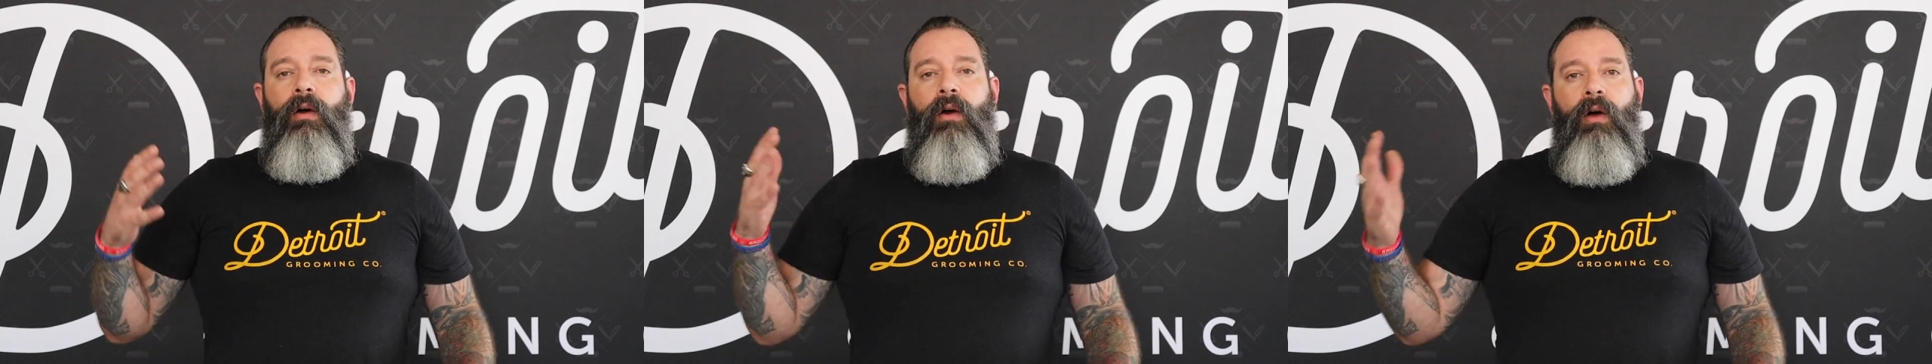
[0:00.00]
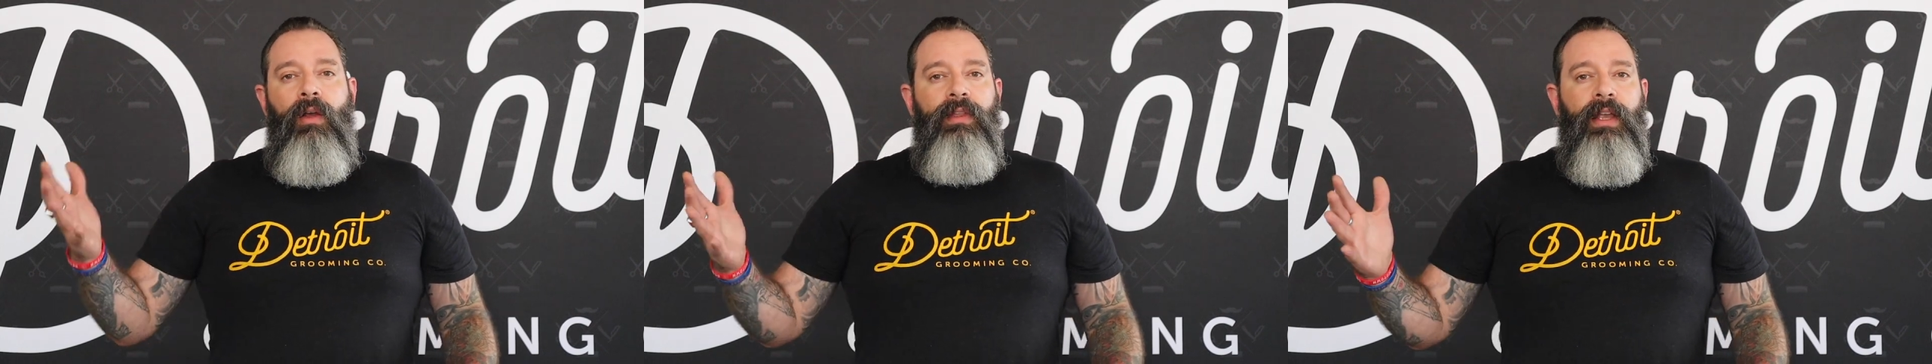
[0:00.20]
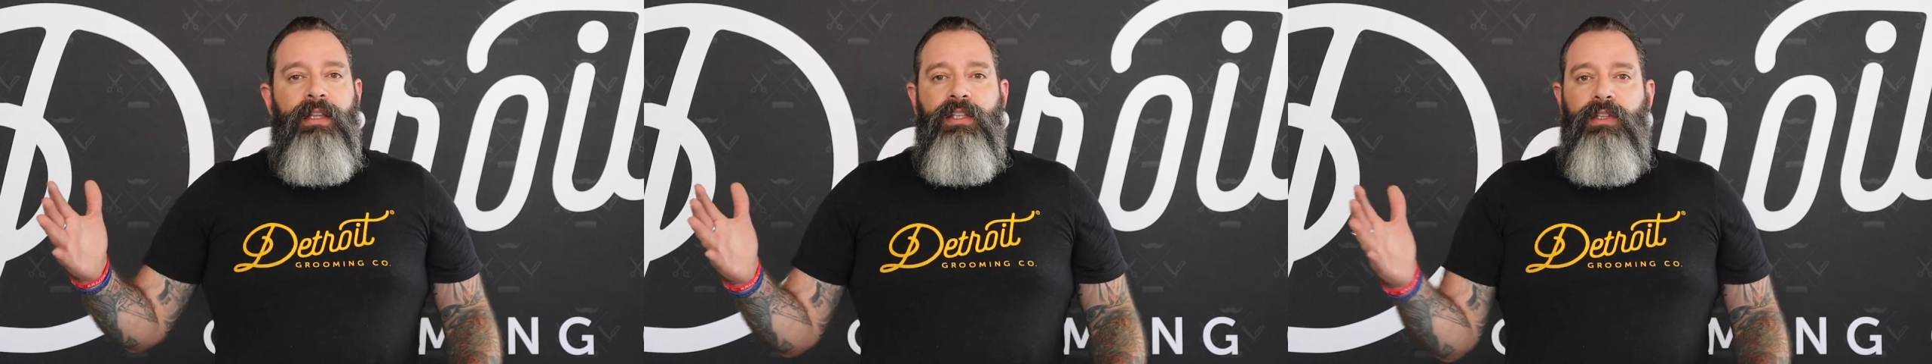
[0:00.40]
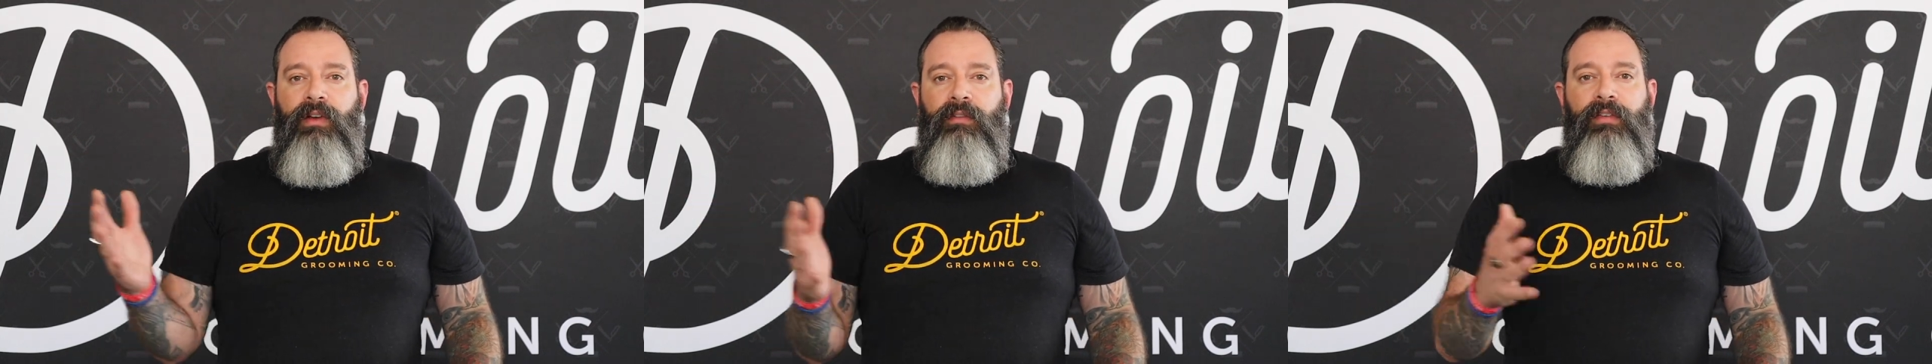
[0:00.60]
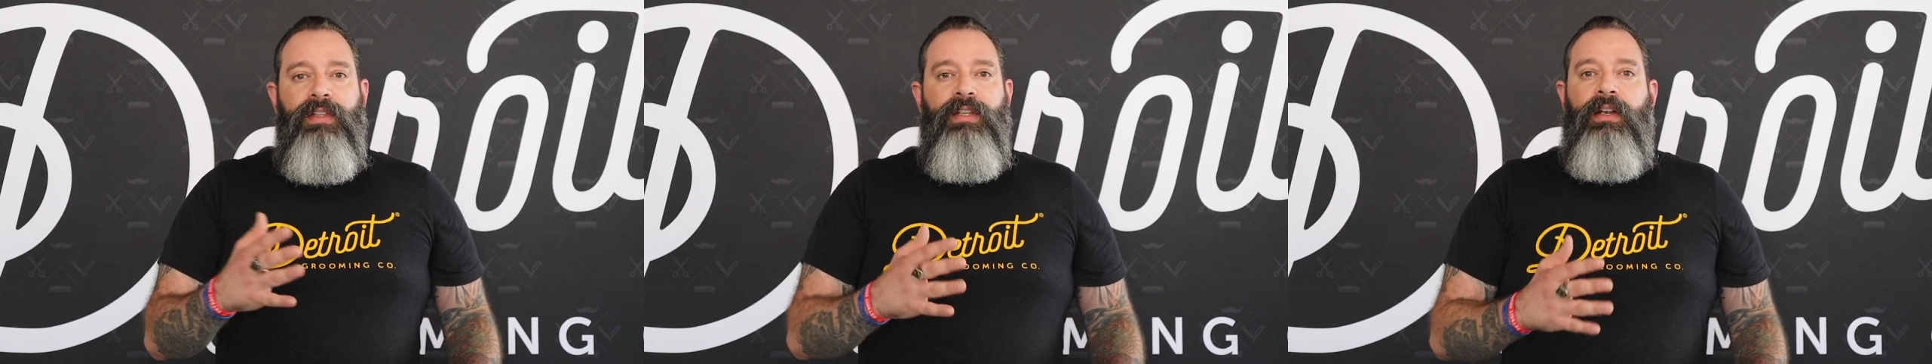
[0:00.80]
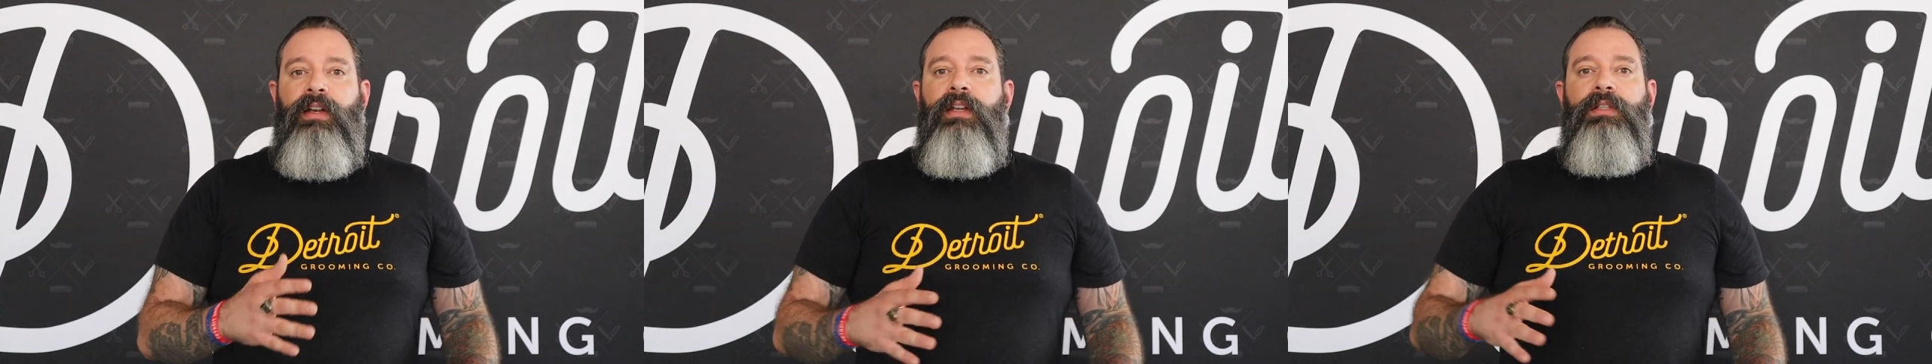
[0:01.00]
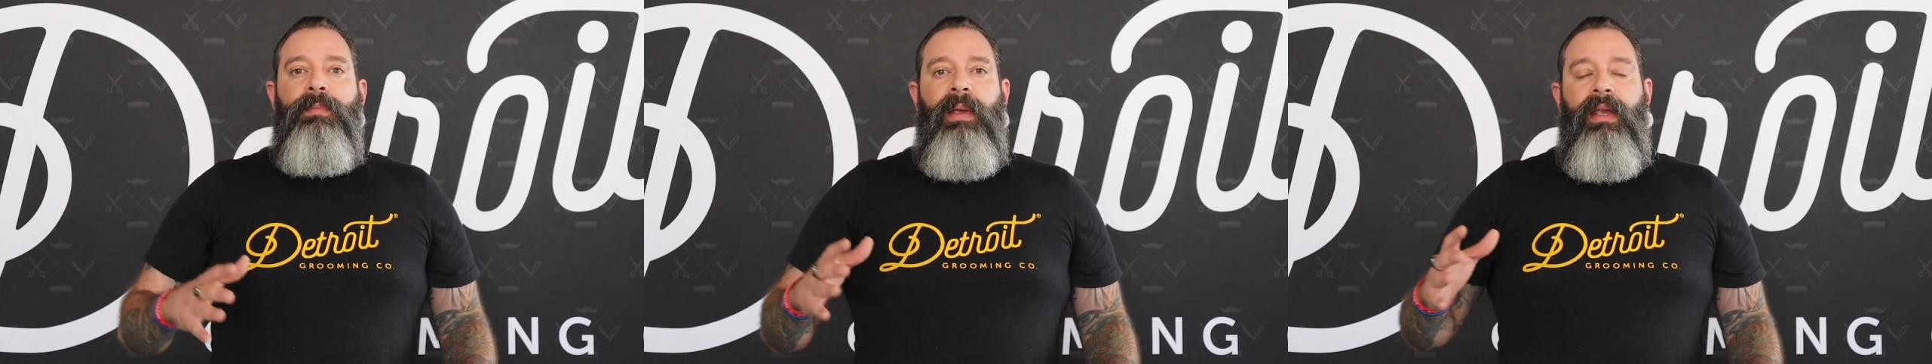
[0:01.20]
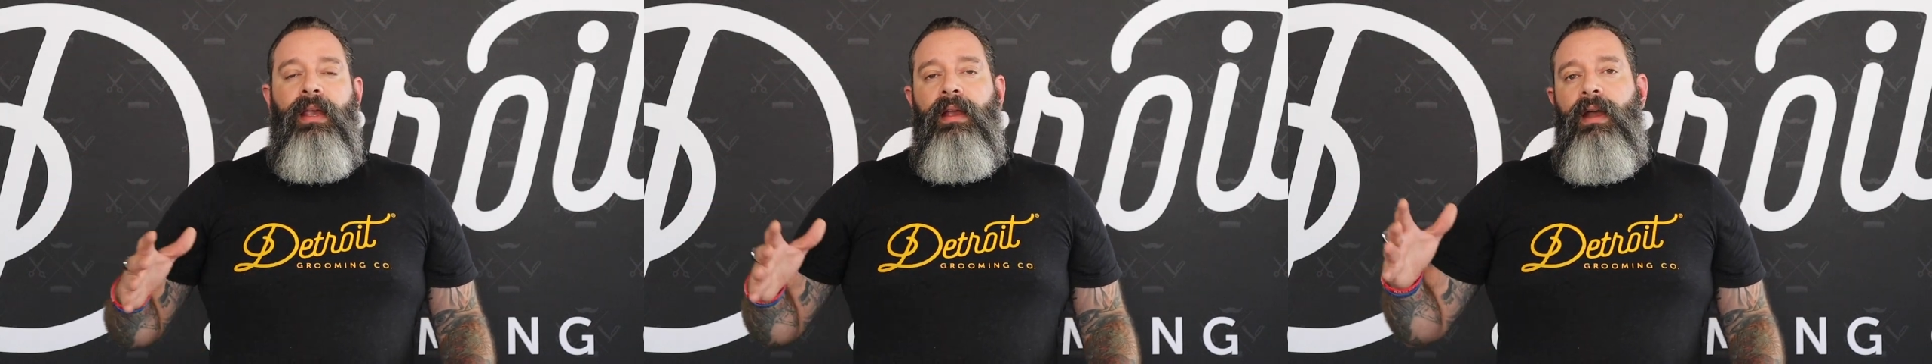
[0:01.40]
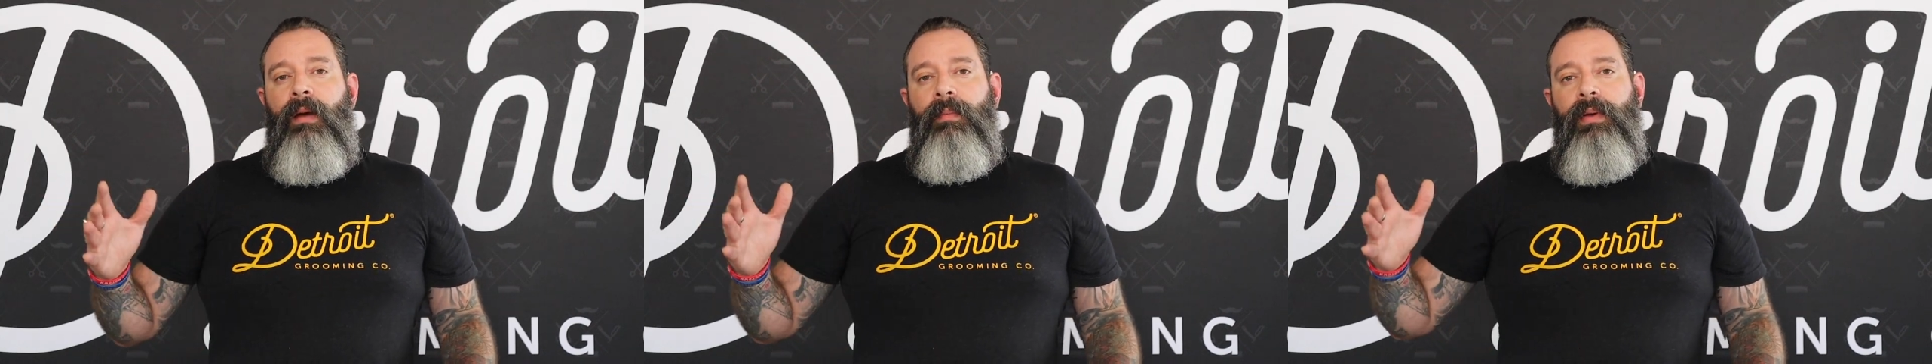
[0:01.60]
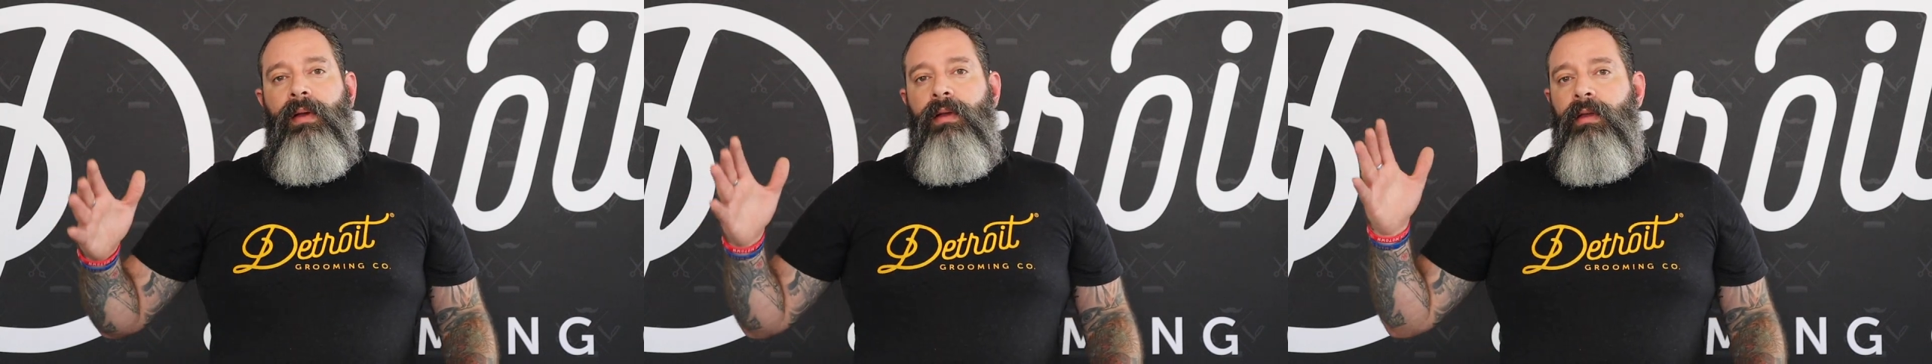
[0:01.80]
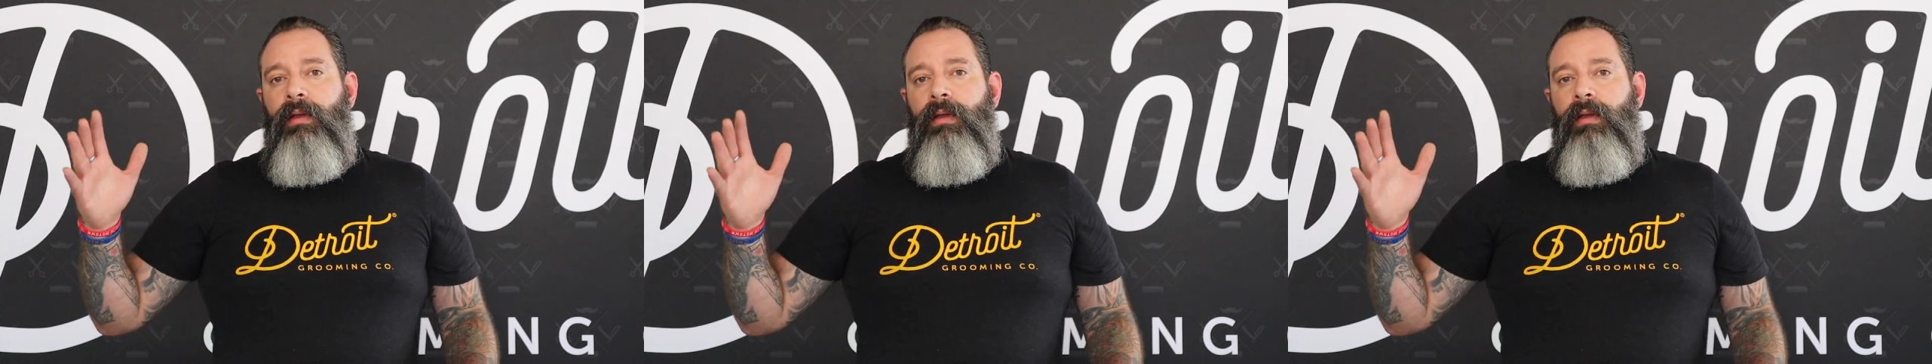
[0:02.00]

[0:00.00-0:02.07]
All that surface area is picking up